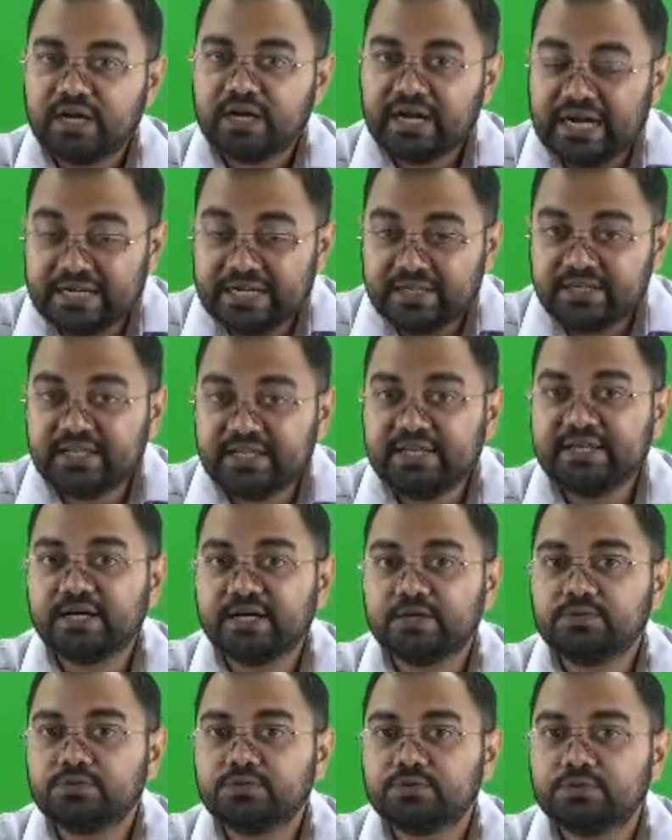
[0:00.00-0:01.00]
Until
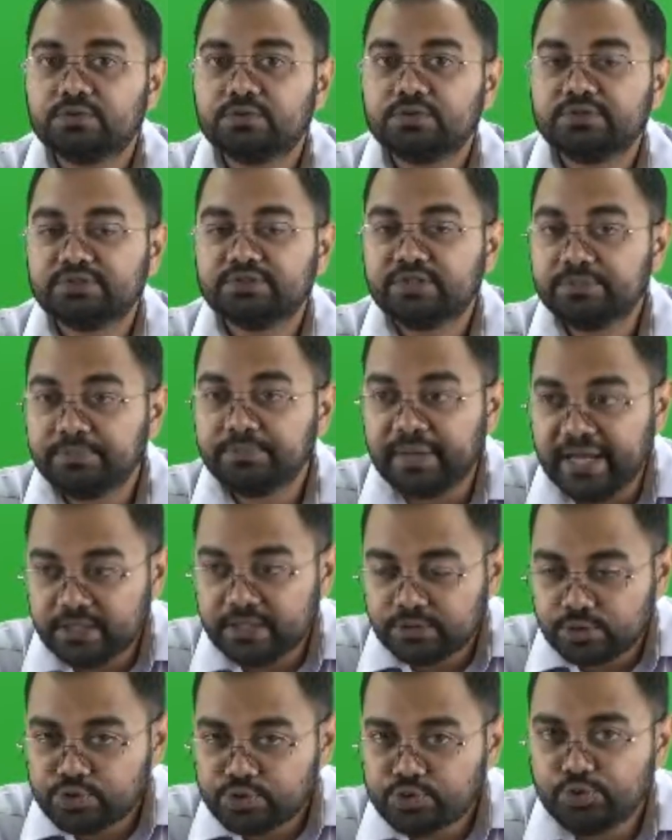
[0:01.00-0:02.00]
now, the
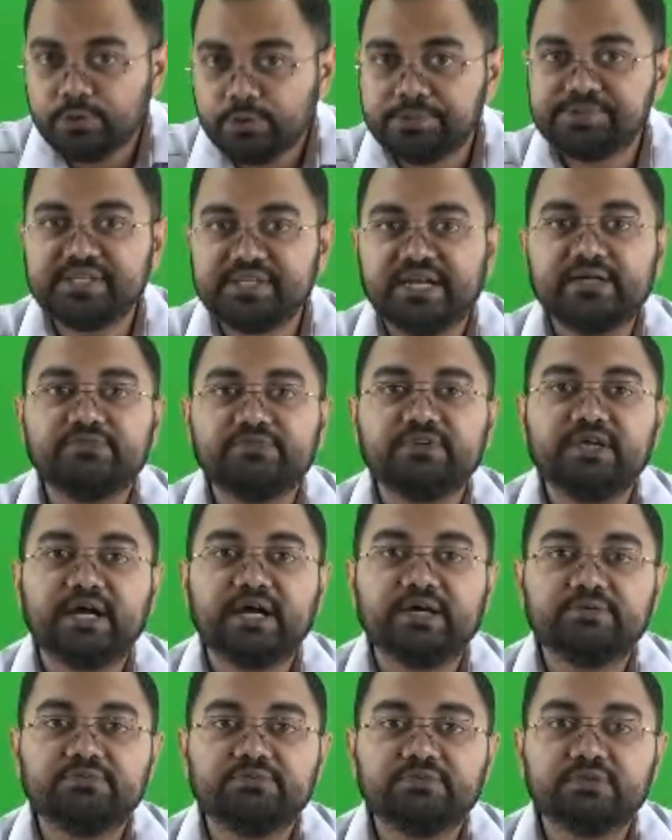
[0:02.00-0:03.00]
microscopes that we
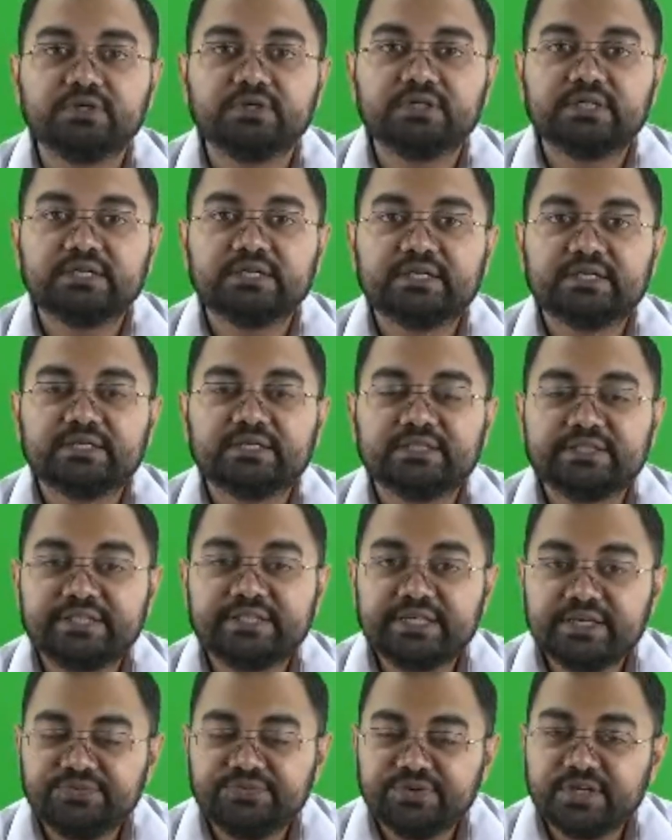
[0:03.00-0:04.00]
have,
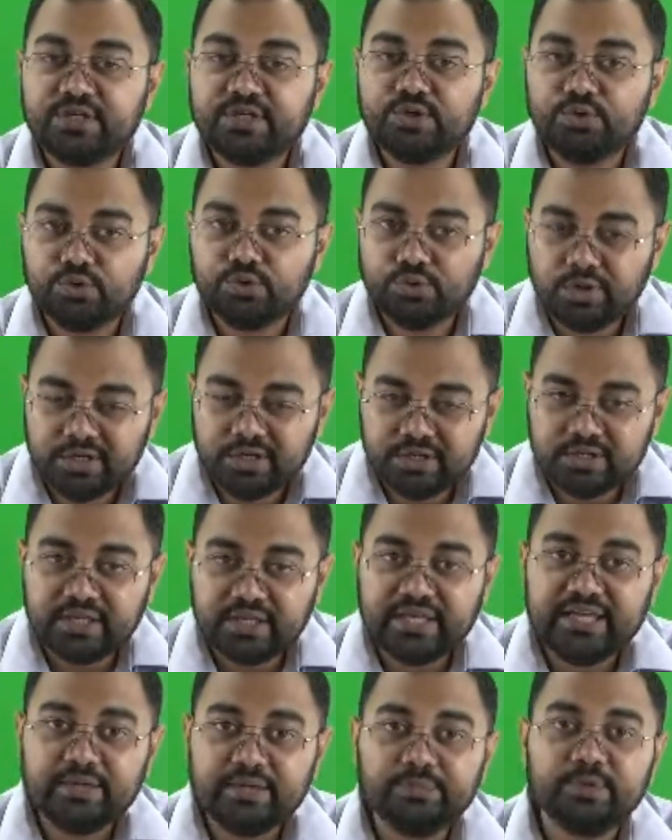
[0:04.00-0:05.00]
they were not
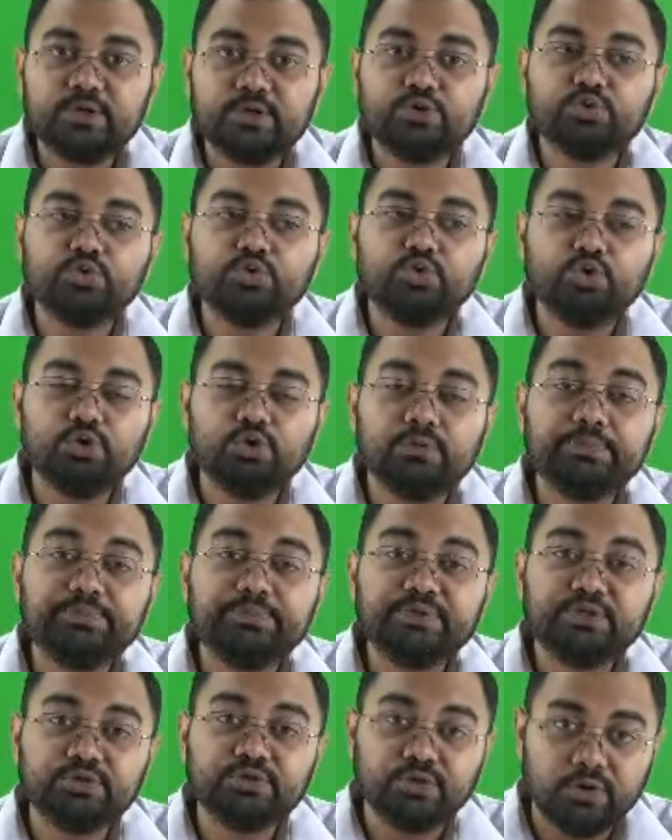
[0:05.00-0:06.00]
able to go
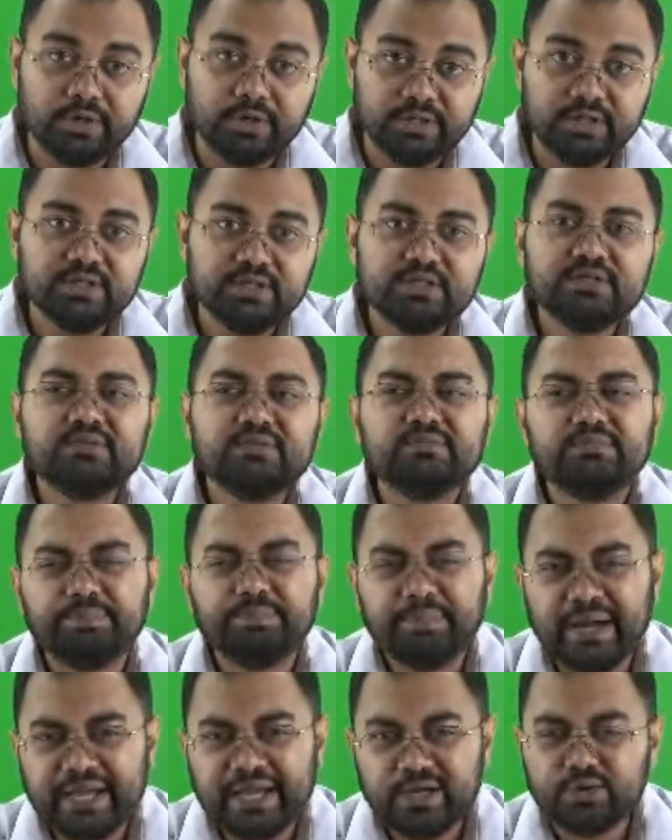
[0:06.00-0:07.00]
beyond
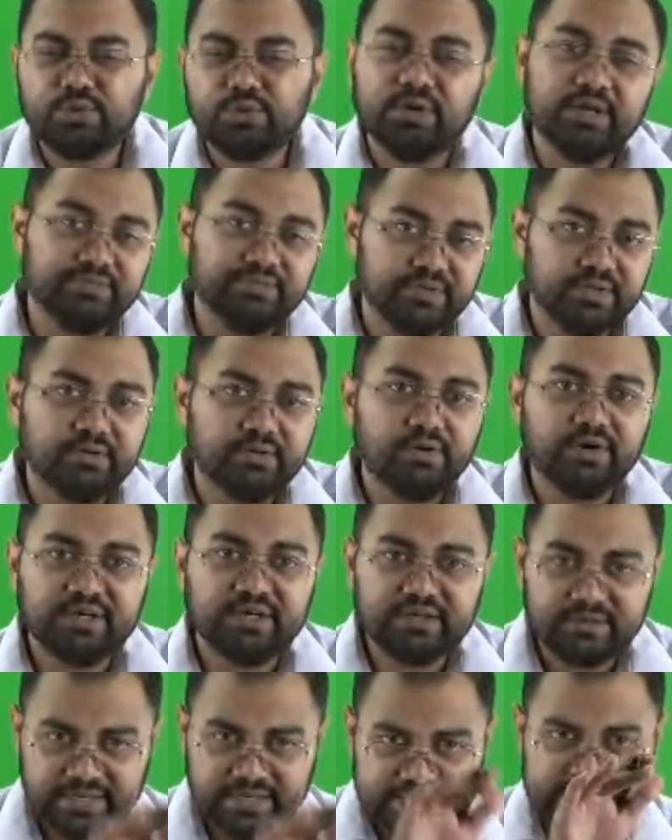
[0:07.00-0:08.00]
micro level,
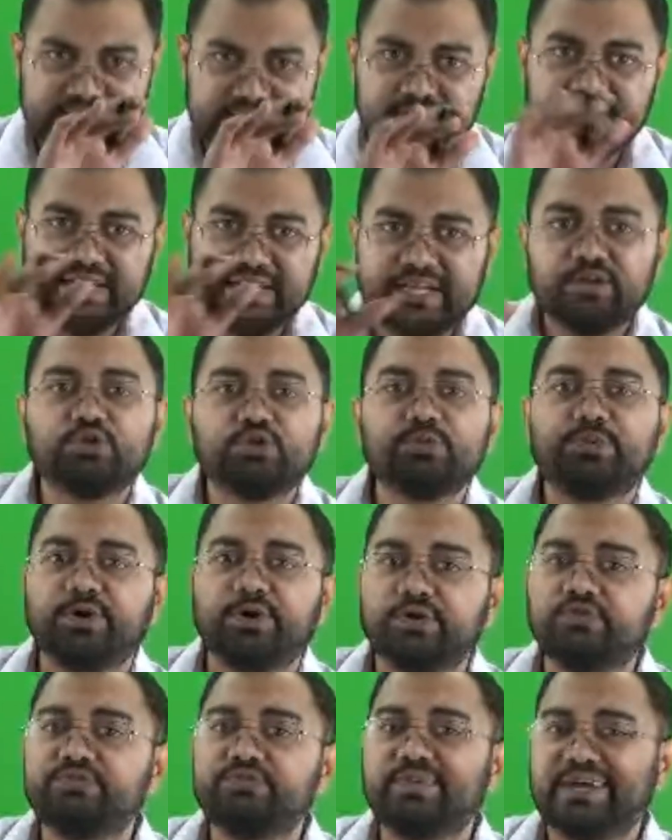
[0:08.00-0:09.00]
or let's say 10 to the
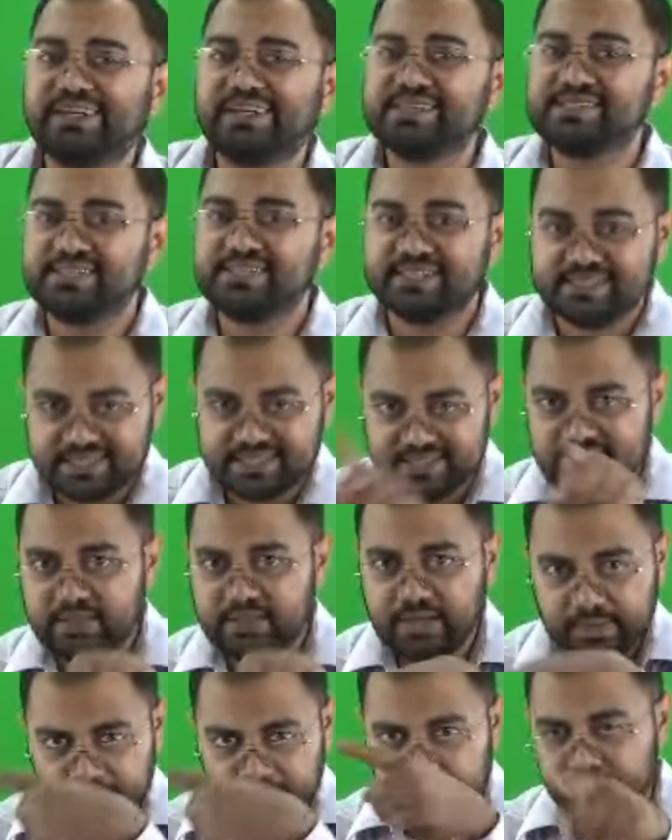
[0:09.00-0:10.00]
power of -6,
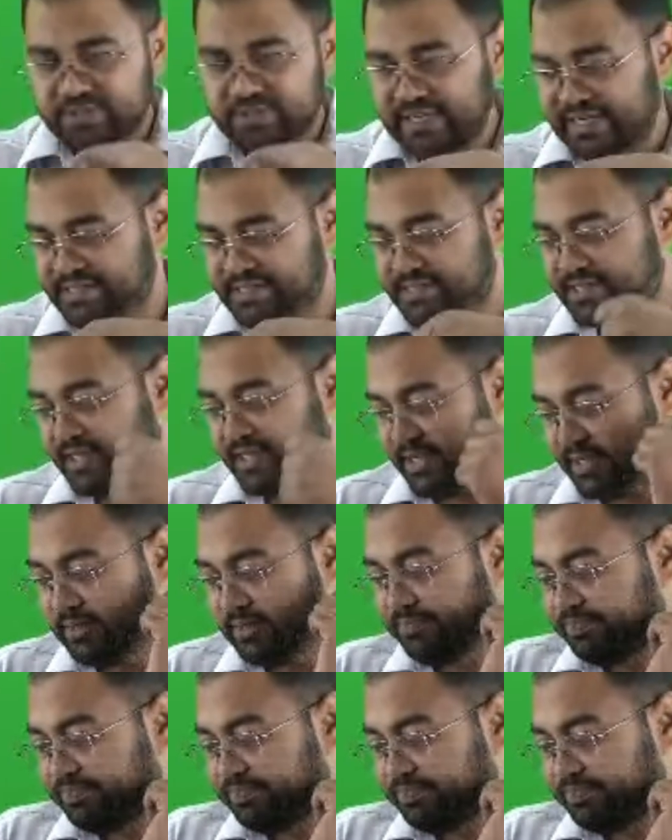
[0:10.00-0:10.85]
about that scale.